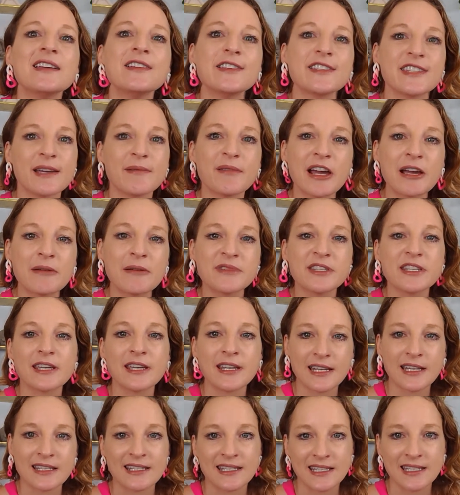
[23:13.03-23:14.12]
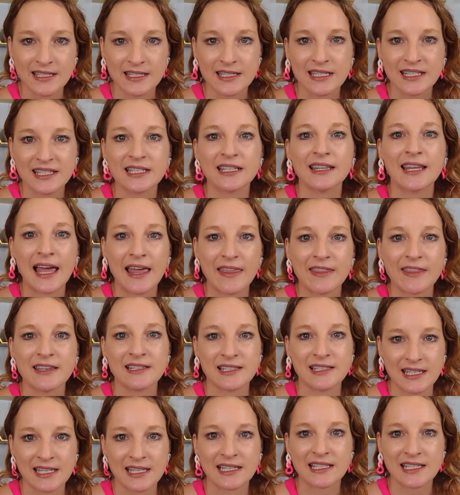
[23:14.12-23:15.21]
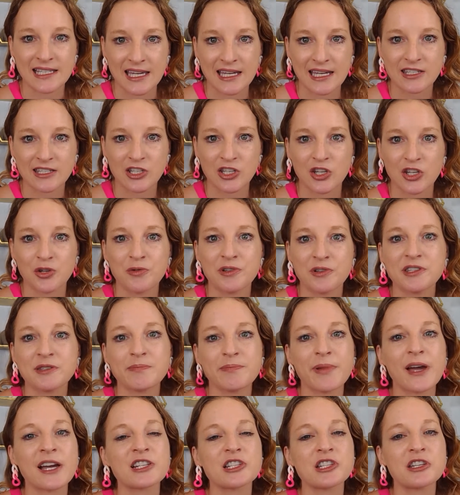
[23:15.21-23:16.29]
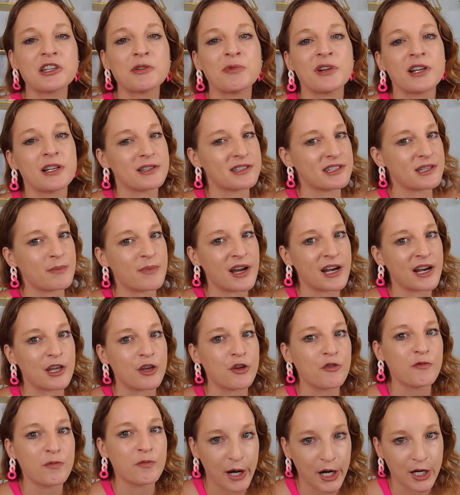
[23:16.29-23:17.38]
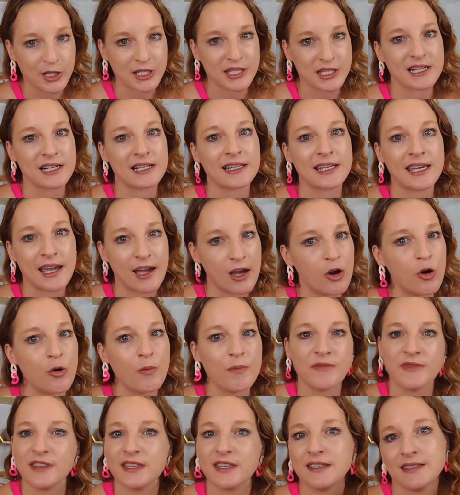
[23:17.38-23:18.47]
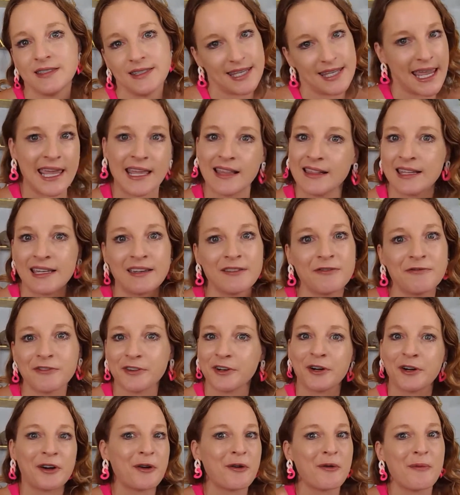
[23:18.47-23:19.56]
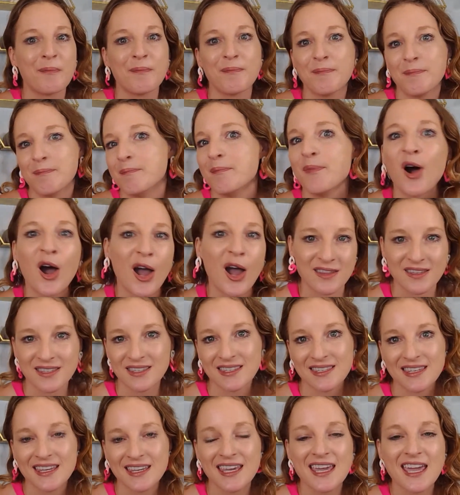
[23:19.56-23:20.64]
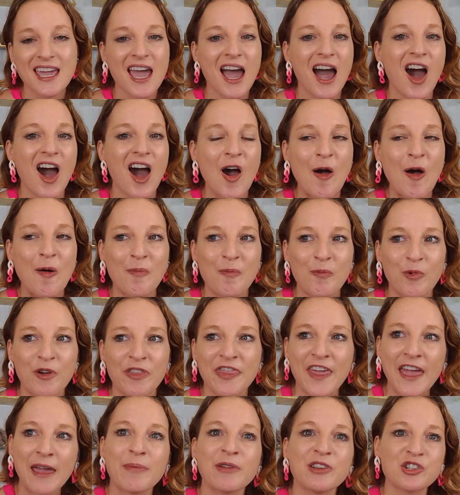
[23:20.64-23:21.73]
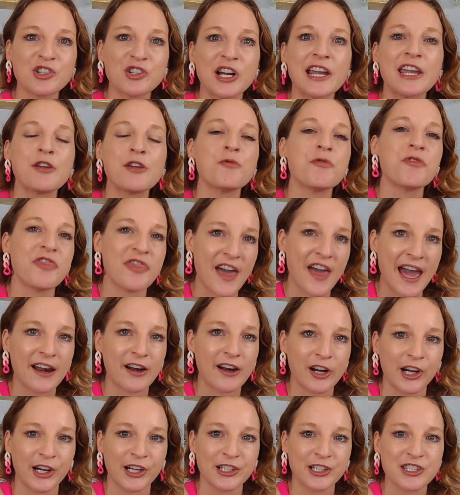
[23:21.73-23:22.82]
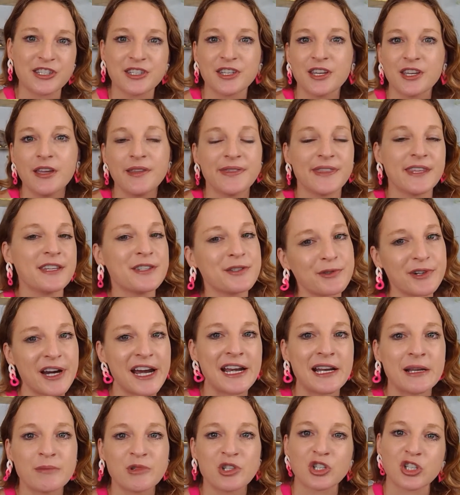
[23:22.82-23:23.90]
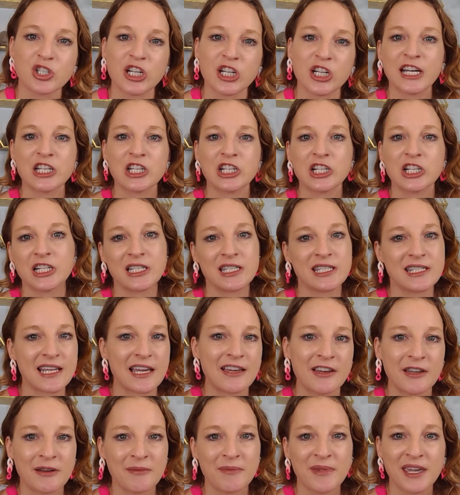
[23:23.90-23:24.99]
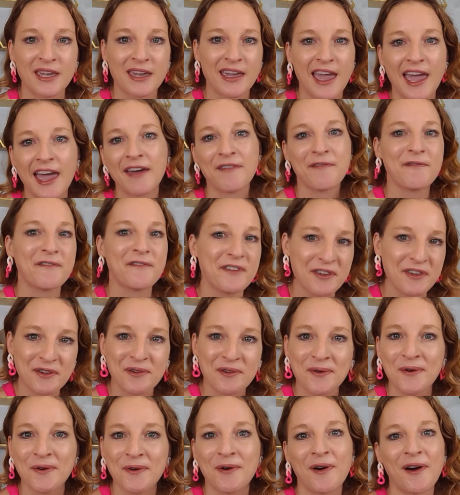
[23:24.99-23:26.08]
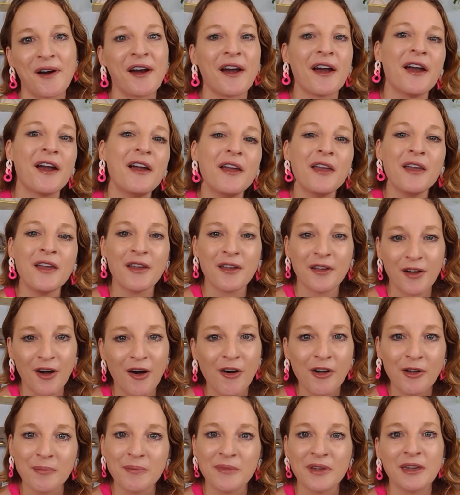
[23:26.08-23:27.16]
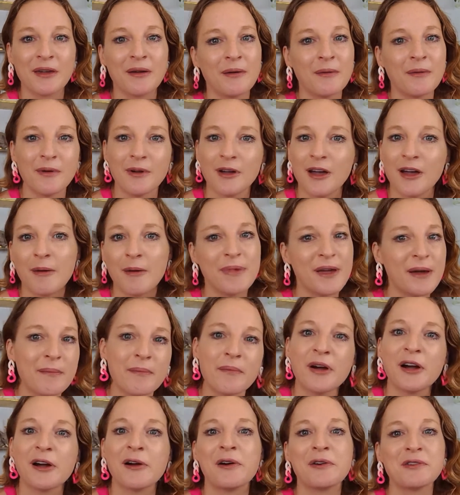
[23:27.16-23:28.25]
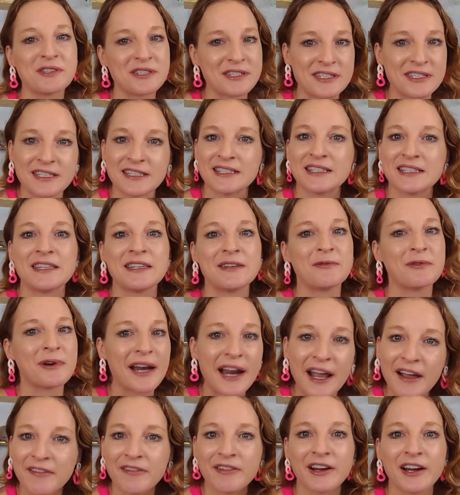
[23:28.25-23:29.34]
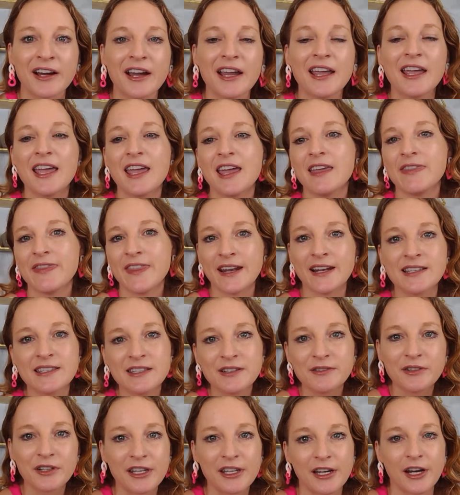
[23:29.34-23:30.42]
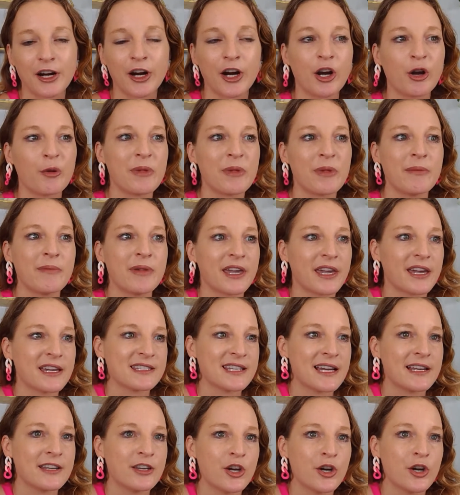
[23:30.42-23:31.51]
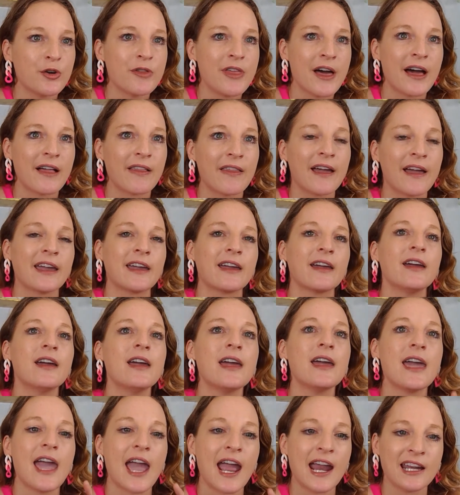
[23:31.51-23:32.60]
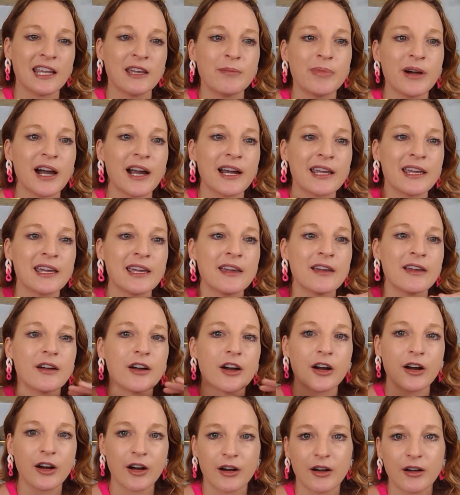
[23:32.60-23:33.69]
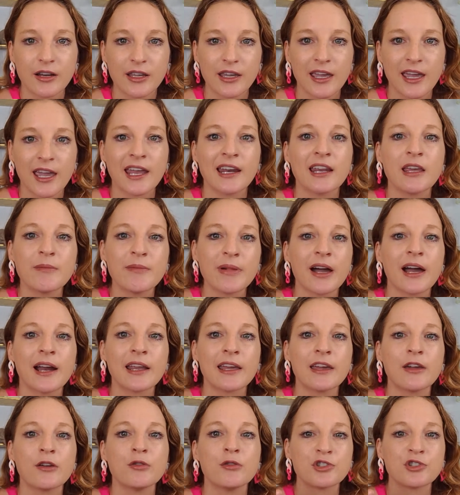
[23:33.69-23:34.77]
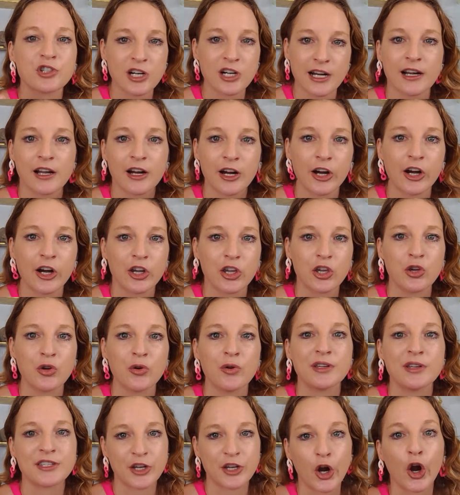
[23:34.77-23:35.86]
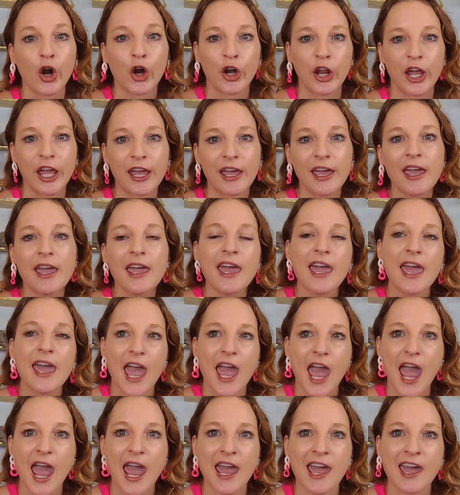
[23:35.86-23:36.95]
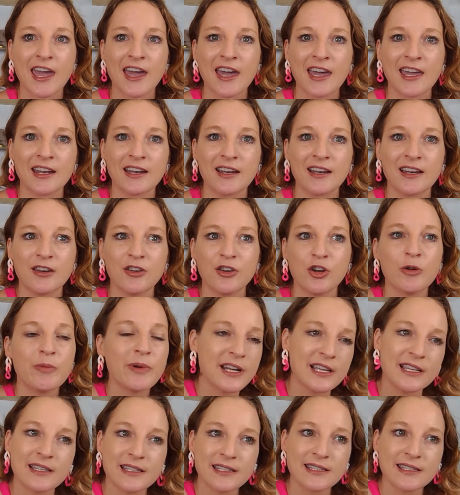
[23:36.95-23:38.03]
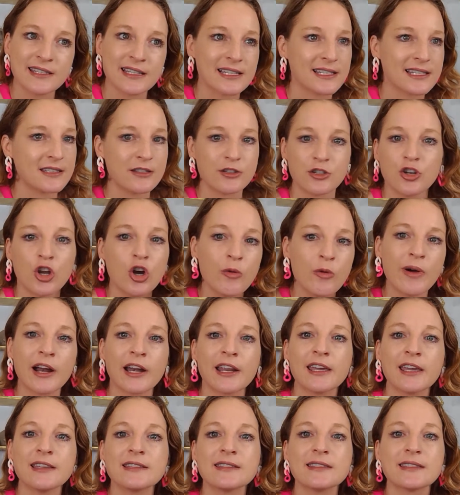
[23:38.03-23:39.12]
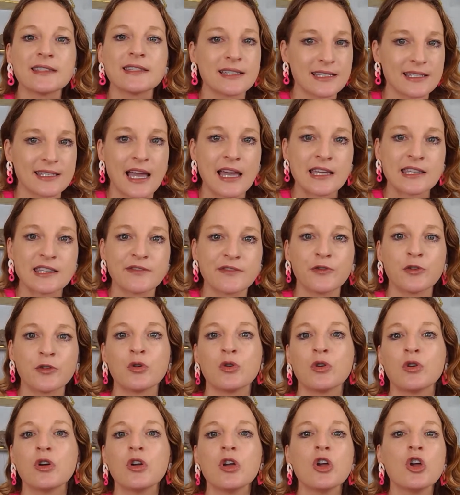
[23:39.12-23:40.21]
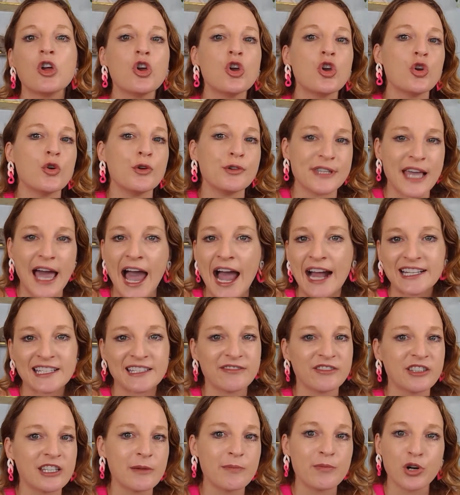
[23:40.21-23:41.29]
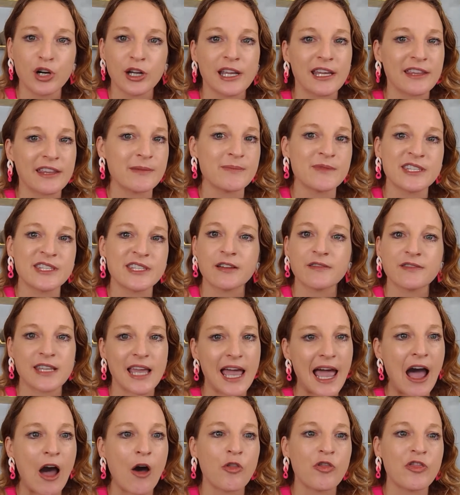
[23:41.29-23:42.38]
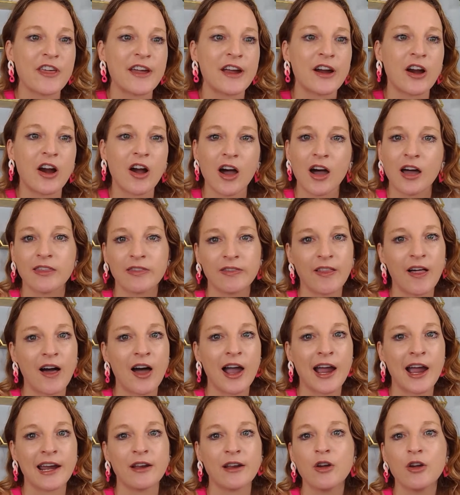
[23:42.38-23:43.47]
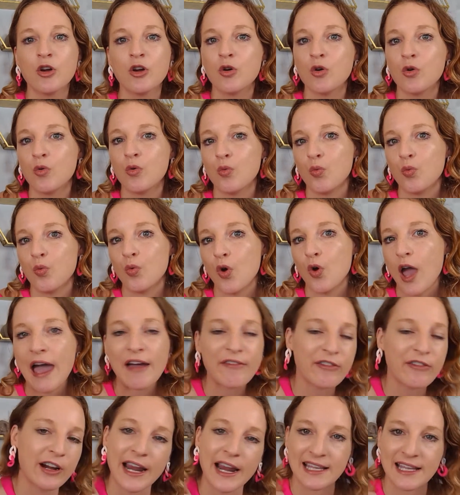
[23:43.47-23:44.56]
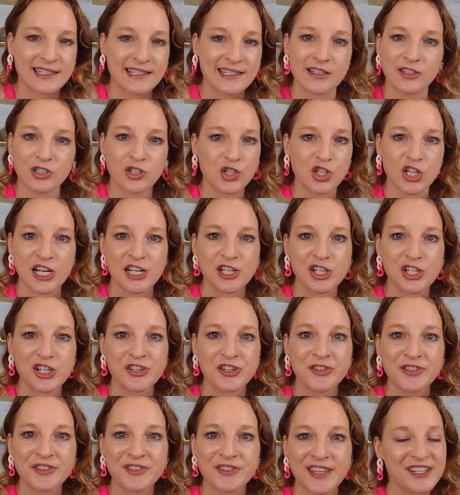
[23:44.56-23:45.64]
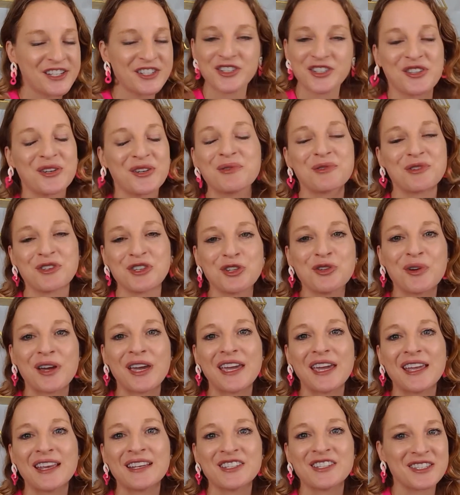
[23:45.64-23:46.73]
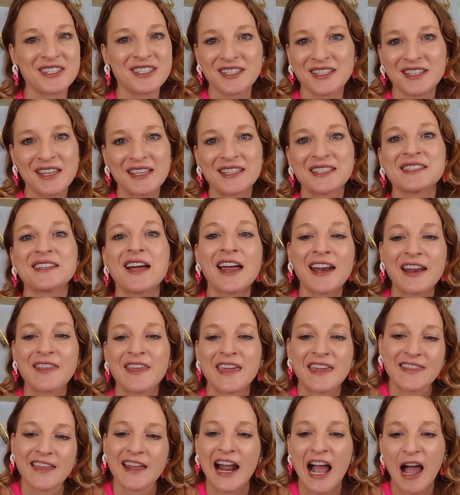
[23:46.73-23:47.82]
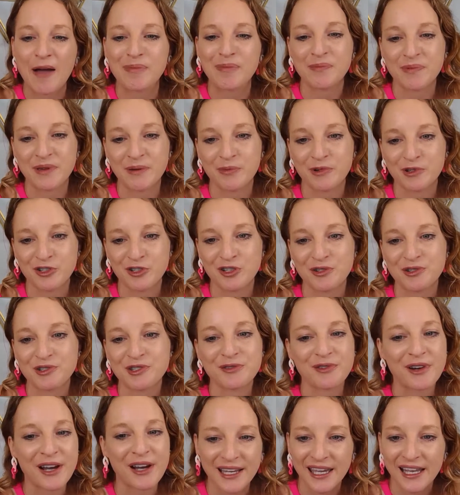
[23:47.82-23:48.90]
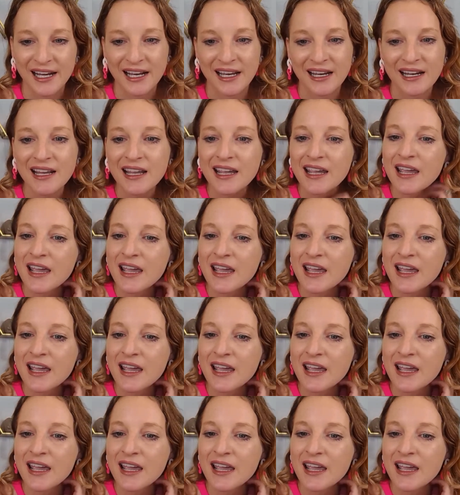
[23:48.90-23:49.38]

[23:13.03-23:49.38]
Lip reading: Sometimes it is easy to let these things get to you, especially when it's somebody you personally helped daily for months. When they betray you, that hurts. These random strangers telling me F you, or calling me a bimbo, sleazy, whatever, that doesn't really hurt me, because I know that, like, anybody who's trying to hurt you is hurting, and nobody's successful who's actively putting themselves out there online ever hates on strangers. They just don't do it. It's not a thing that happy people do. So I get it.